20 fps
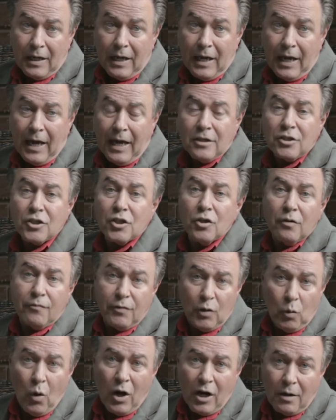And so if you
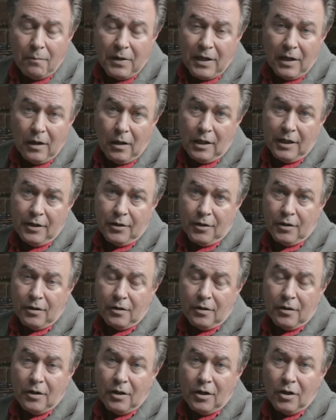want to be a leader,
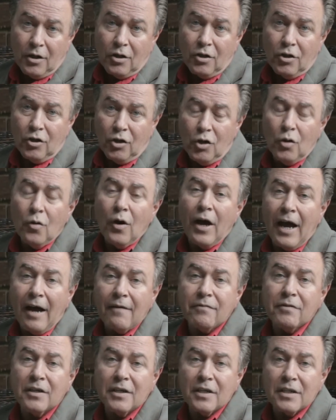you have
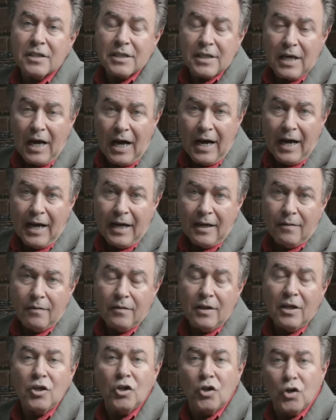to decide
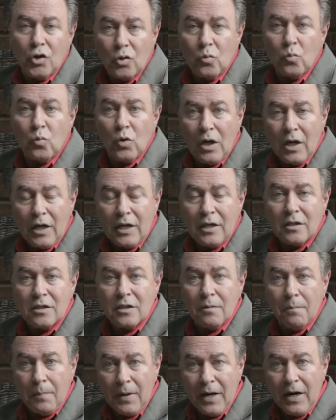that you're willing to
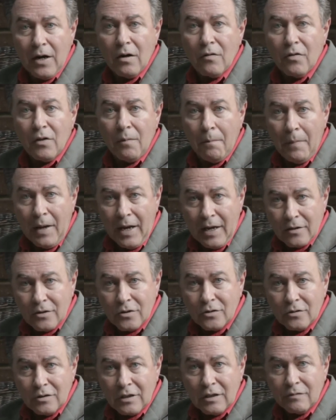bear the
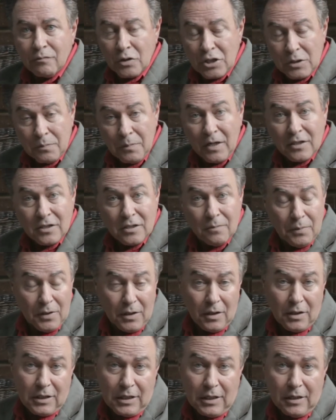mantle of
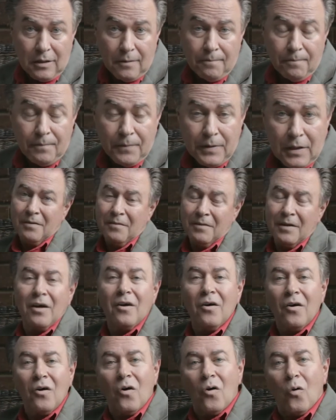responsibility.
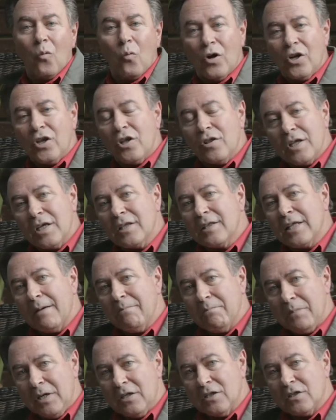What do you think
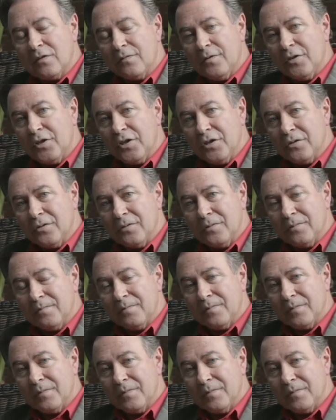that means for you?